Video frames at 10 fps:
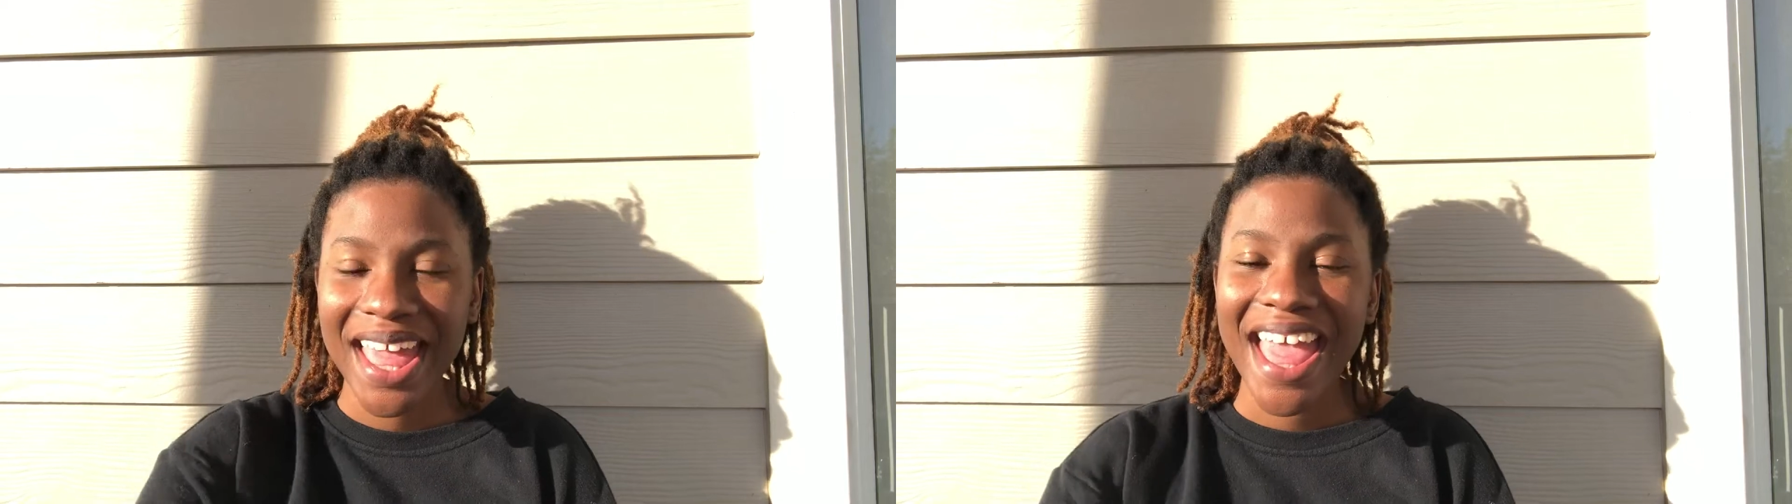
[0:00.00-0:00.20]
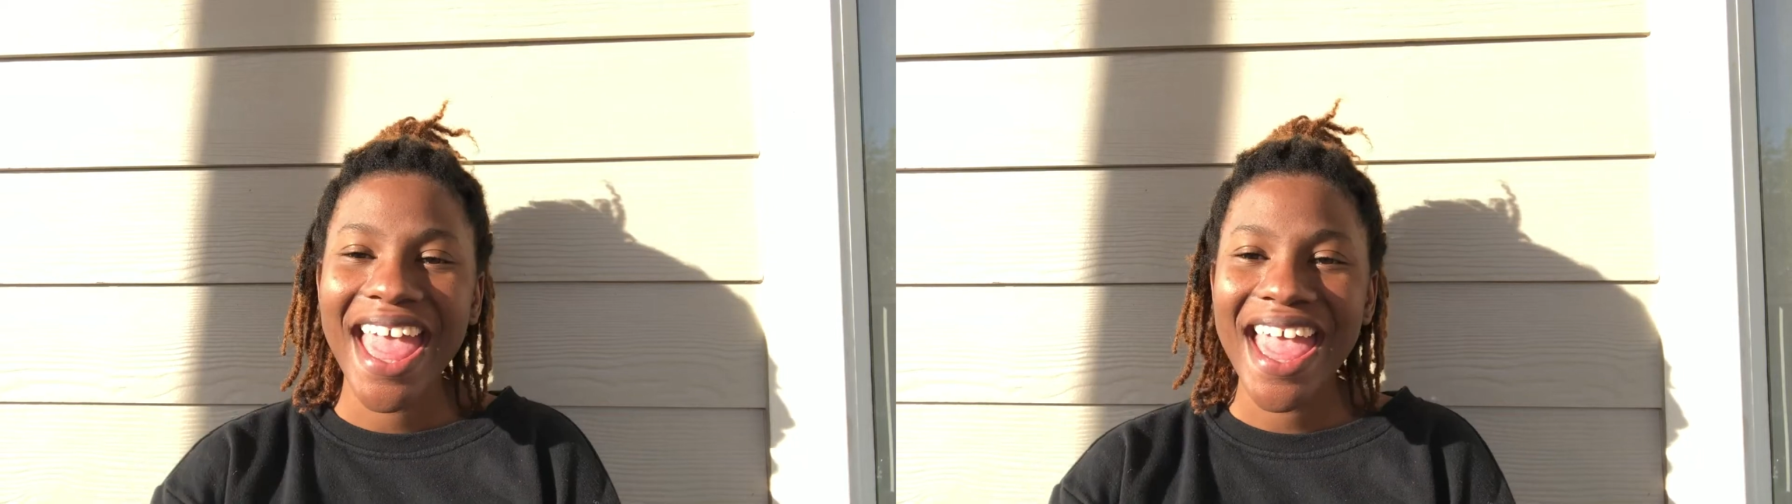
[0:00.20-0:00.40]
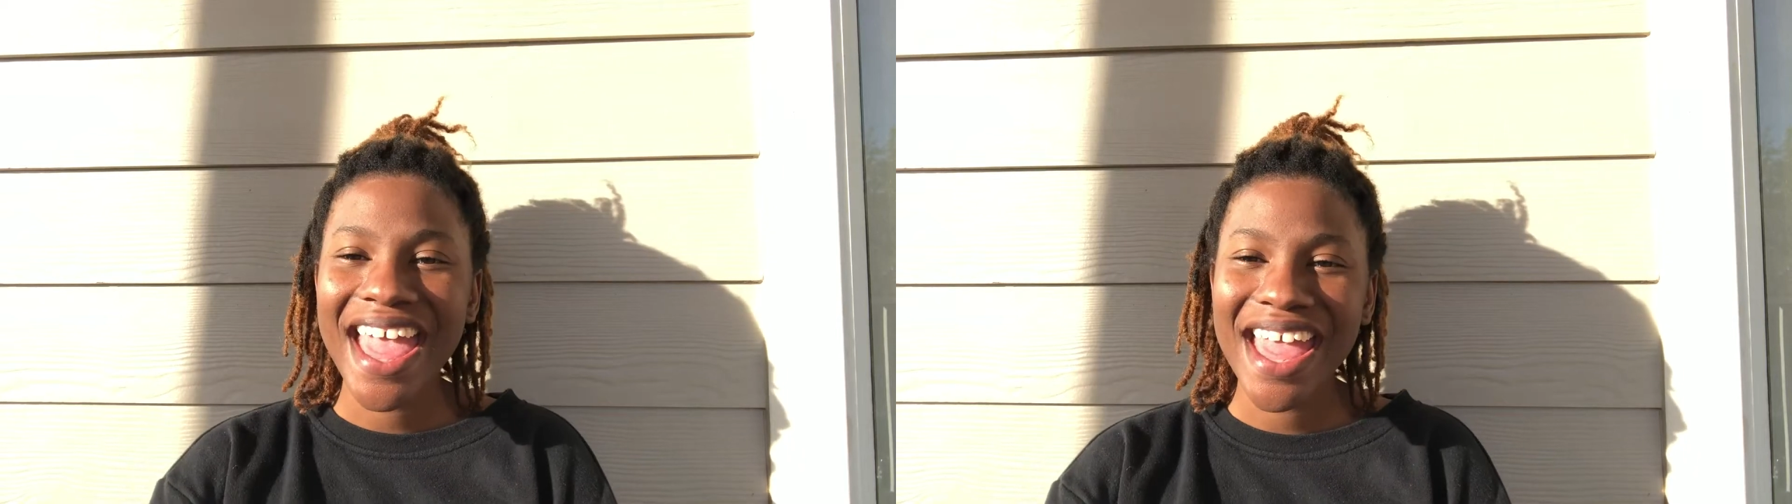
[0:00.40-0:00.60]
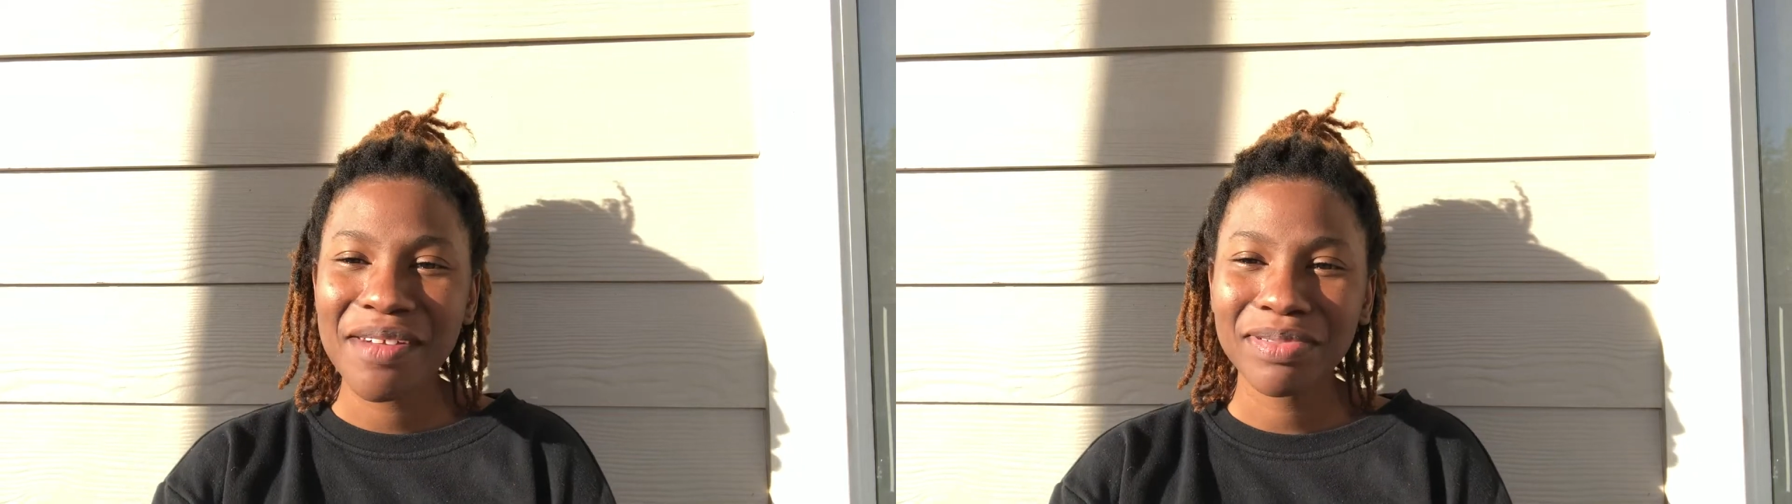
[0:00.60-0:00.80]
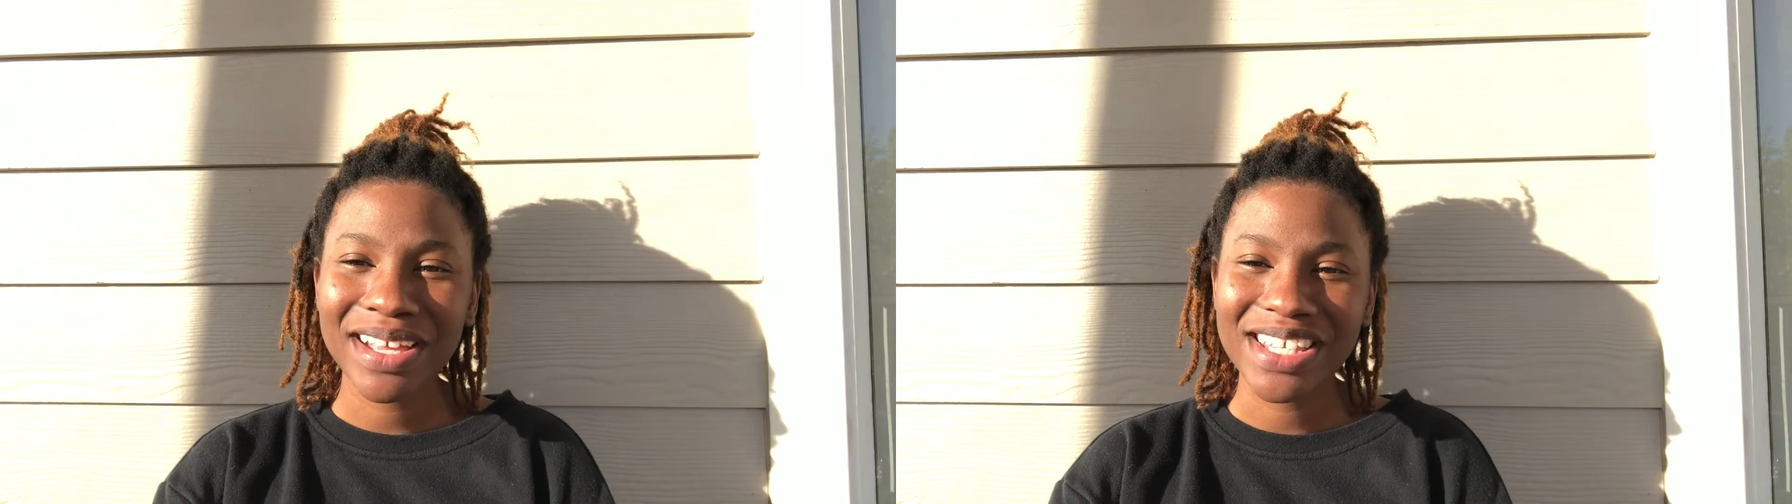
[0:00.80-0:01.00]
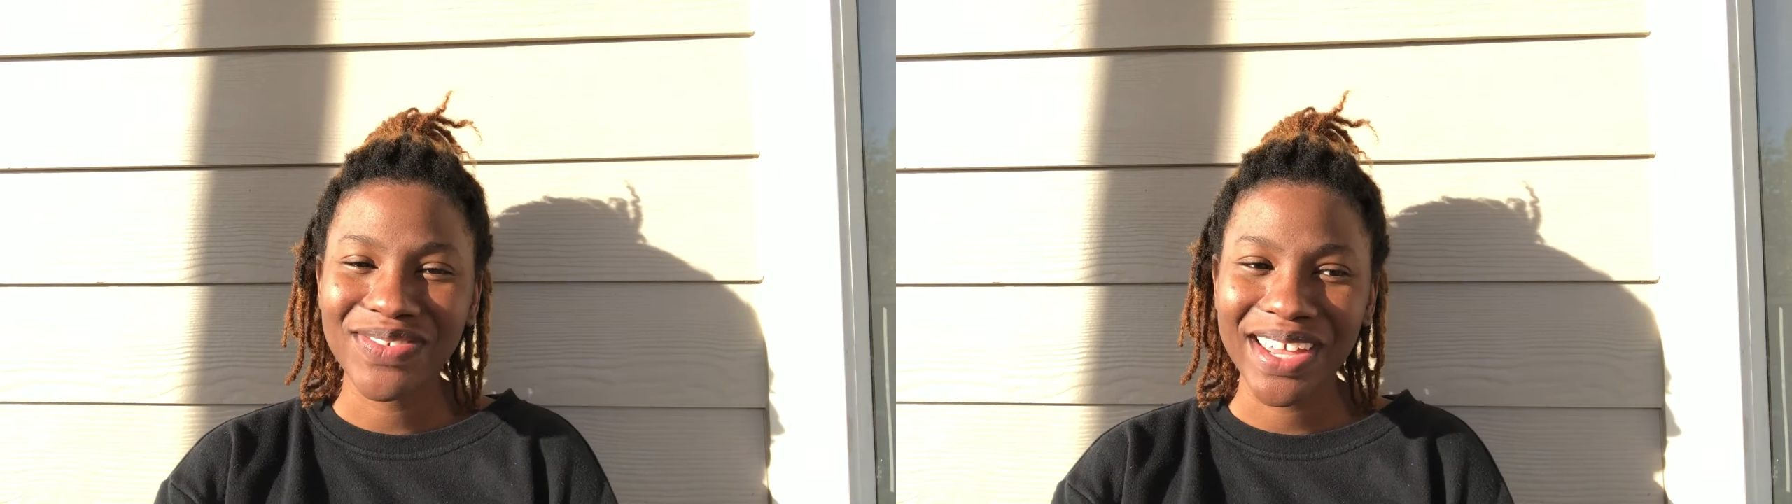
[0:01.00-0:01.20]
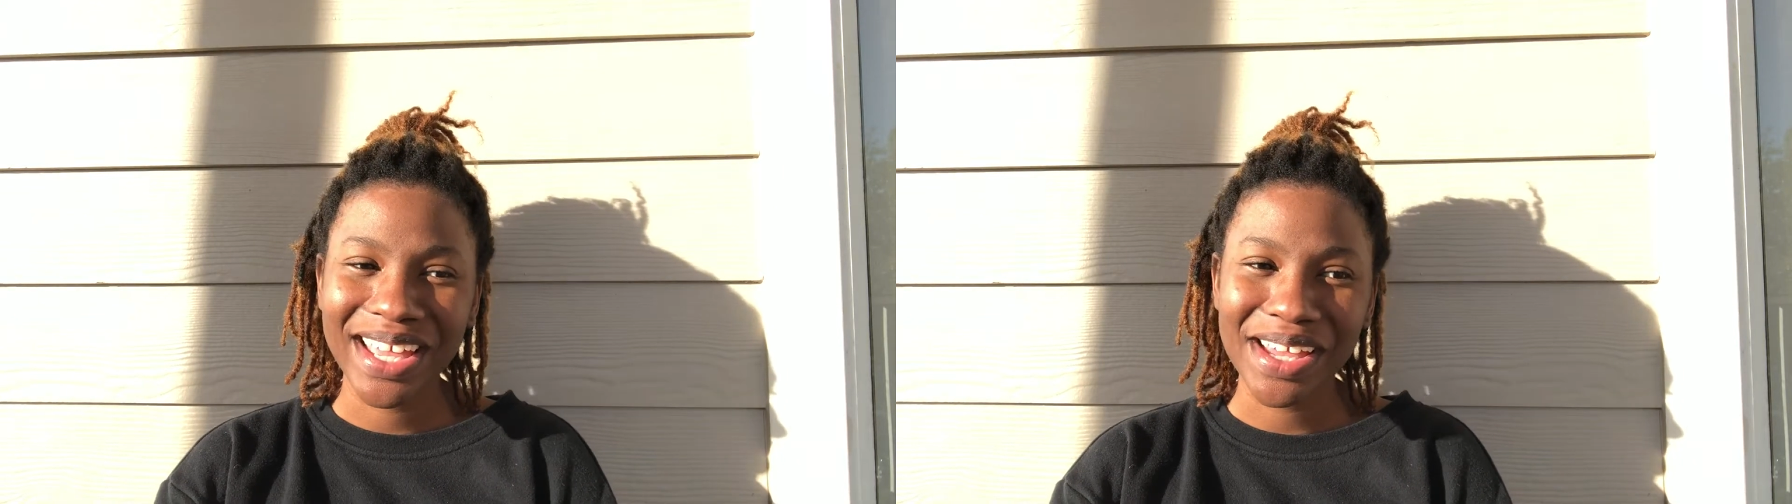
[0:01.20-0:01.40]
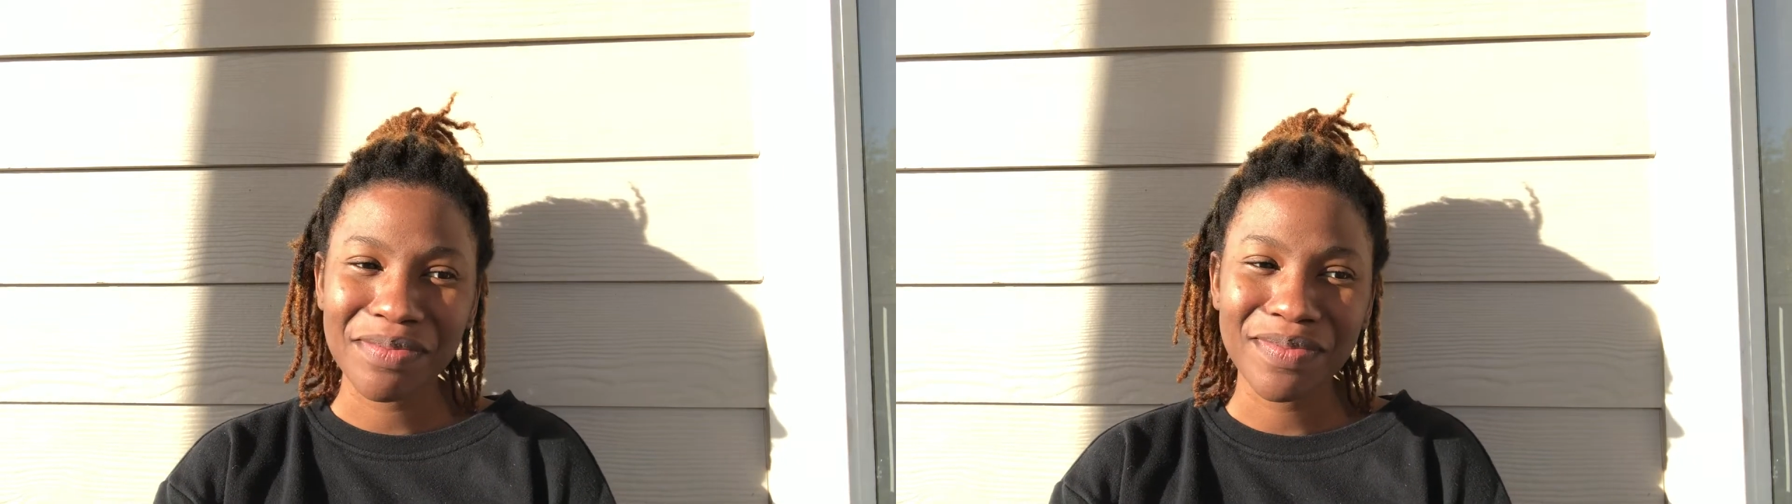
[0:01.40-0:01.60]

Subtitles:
Hey Plus fam.